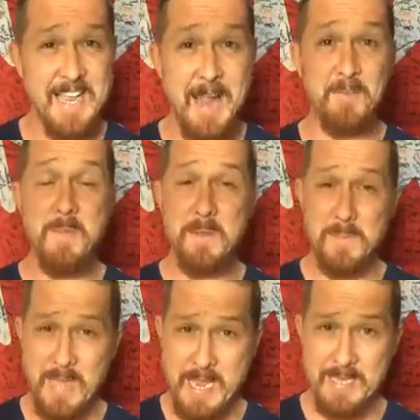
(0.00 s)
I have to make
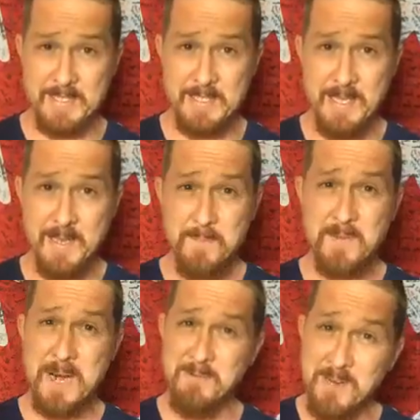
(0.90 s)
plans.
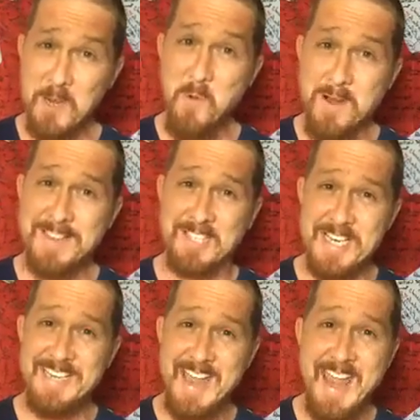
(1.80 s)
But I really want to
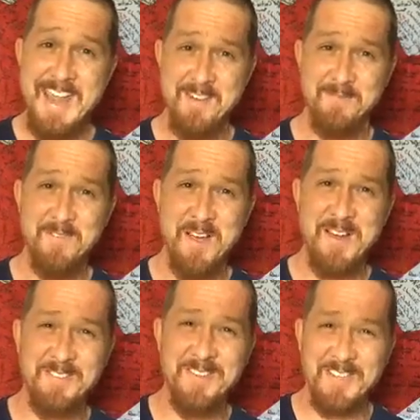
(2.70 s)
see Dave.
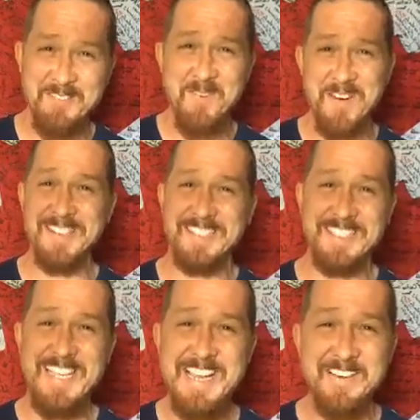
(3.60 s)
I really want to
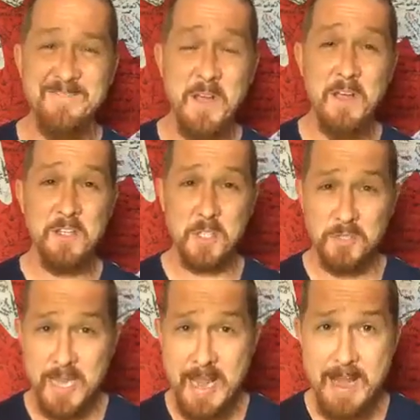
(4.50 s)
see him. So,
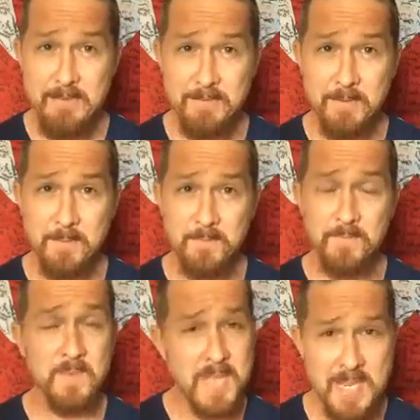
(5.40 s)
Dave,
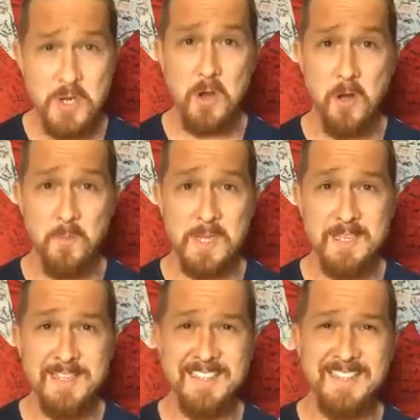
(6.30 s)
can you call me?